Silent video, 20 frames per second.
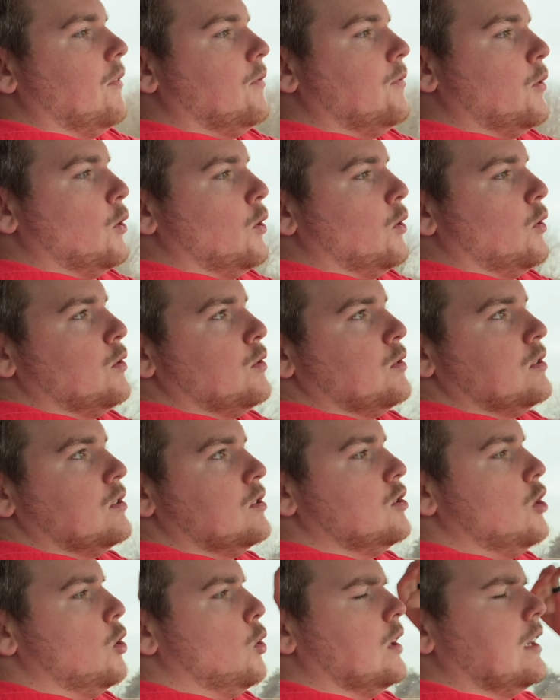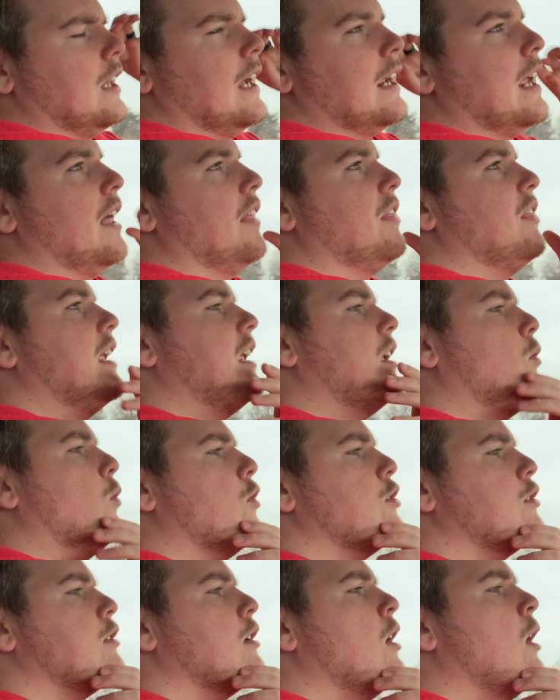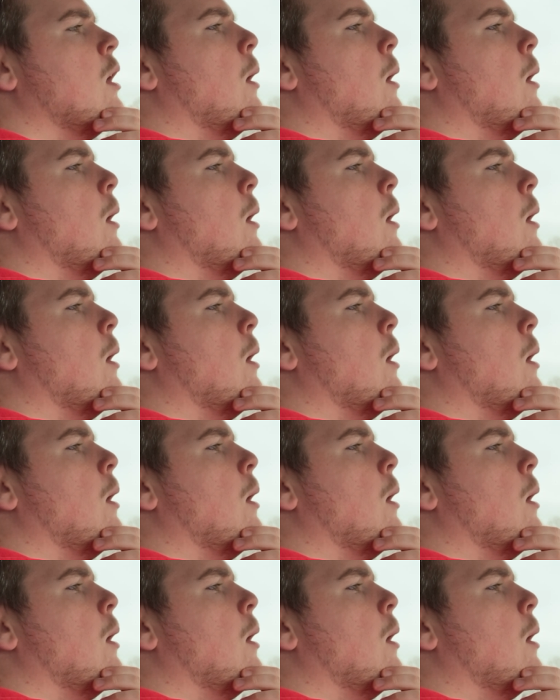for doing, like, I think it was